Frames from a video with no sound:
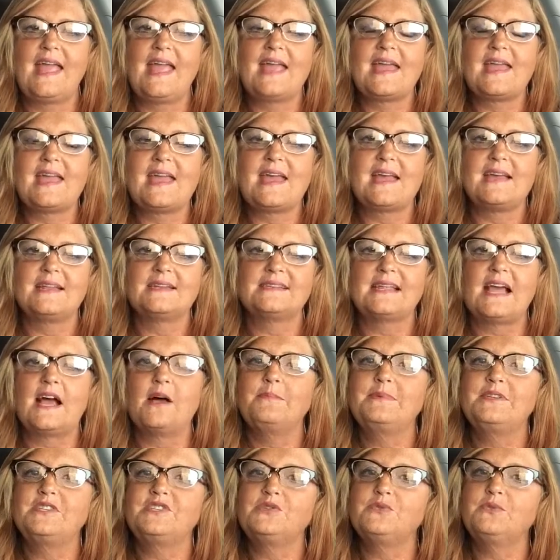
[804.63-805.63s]
and
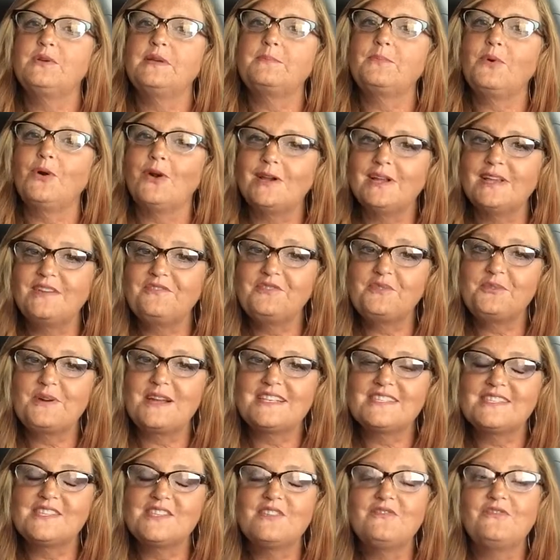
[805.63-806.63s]
I'll be doing more
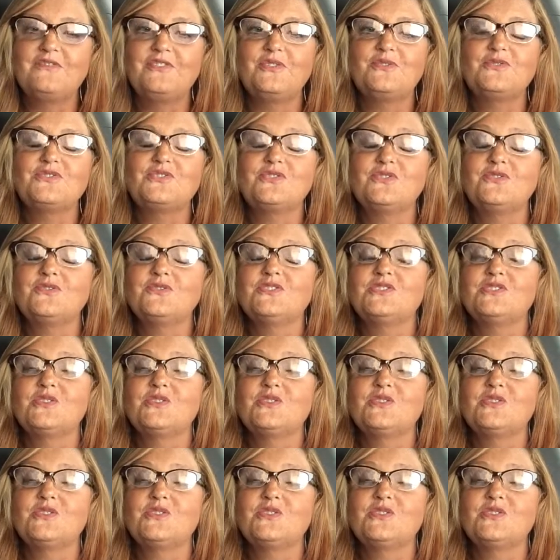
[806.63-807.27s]
giveaways in the future,